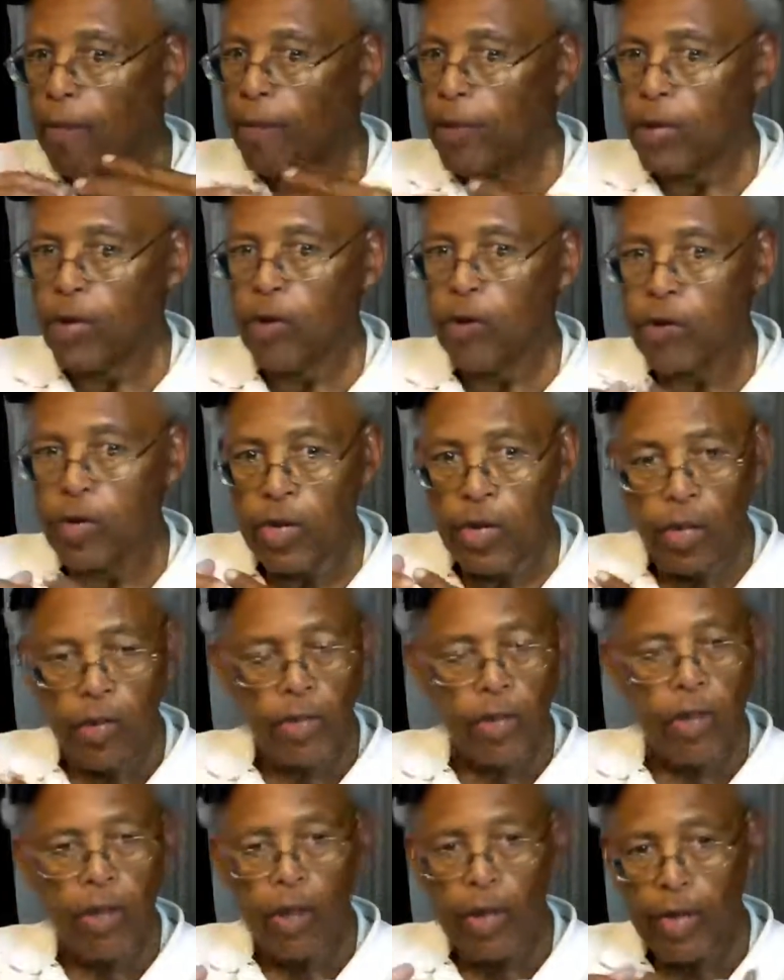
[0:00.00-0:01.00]
Peter and the
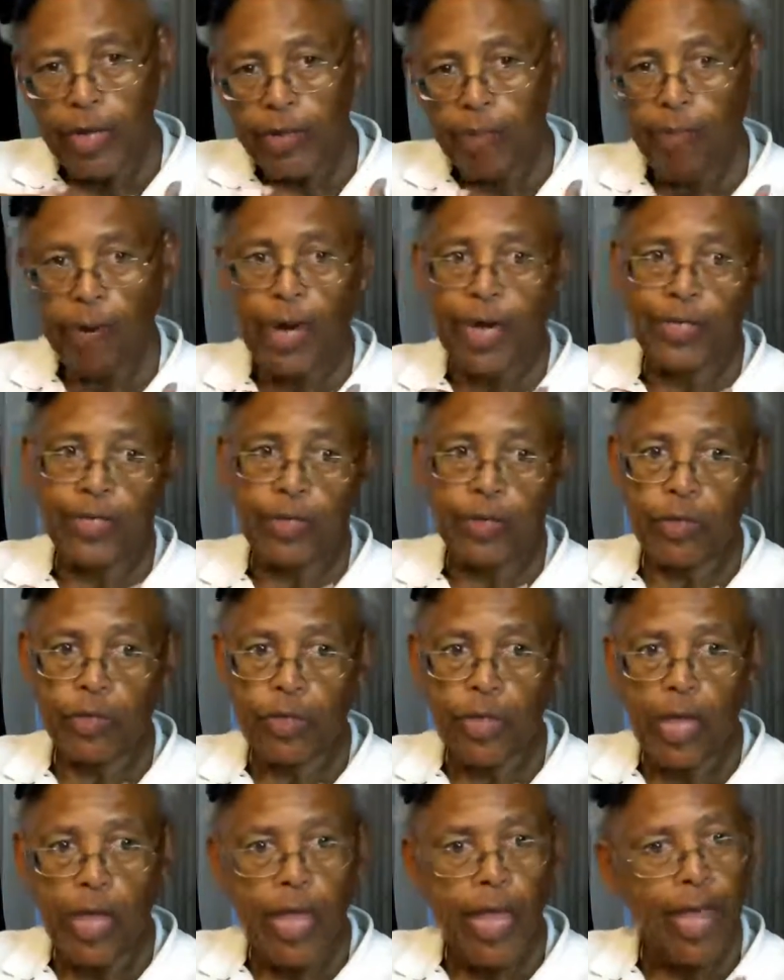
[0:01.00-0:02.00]
other
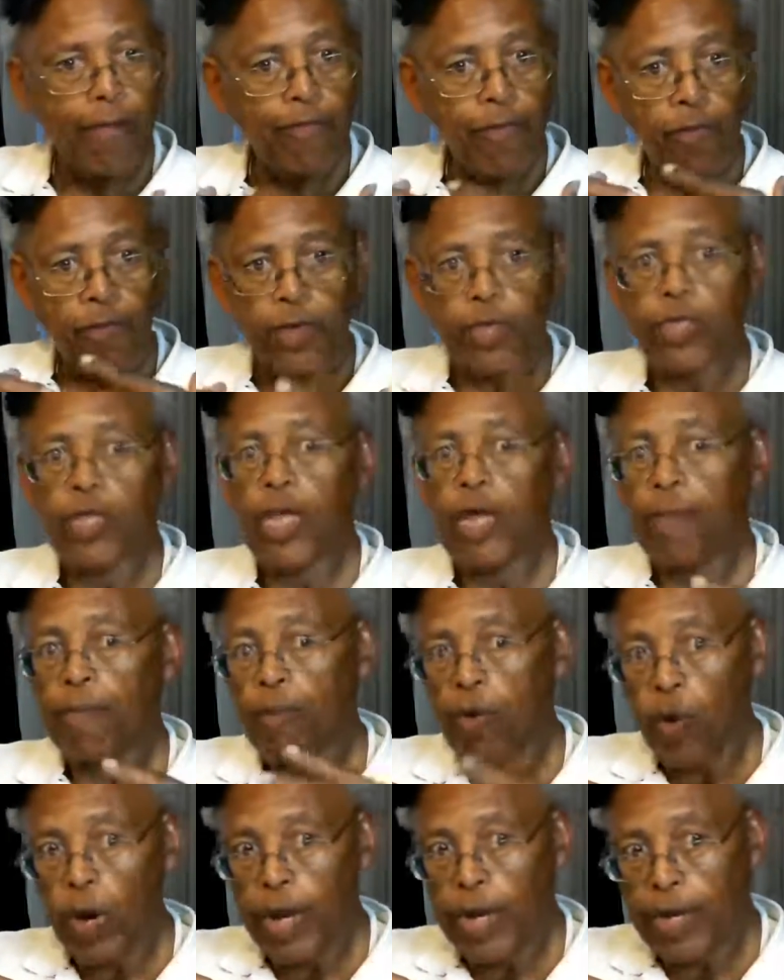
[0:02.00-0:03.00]
apostles never reached
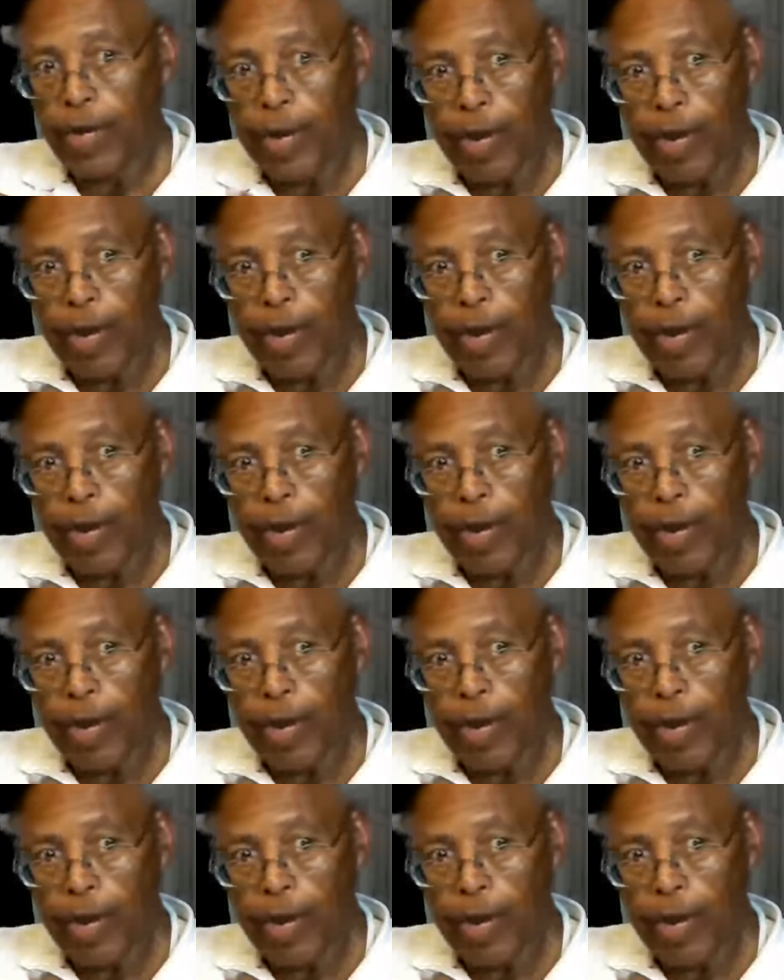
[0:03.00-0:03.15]
that point.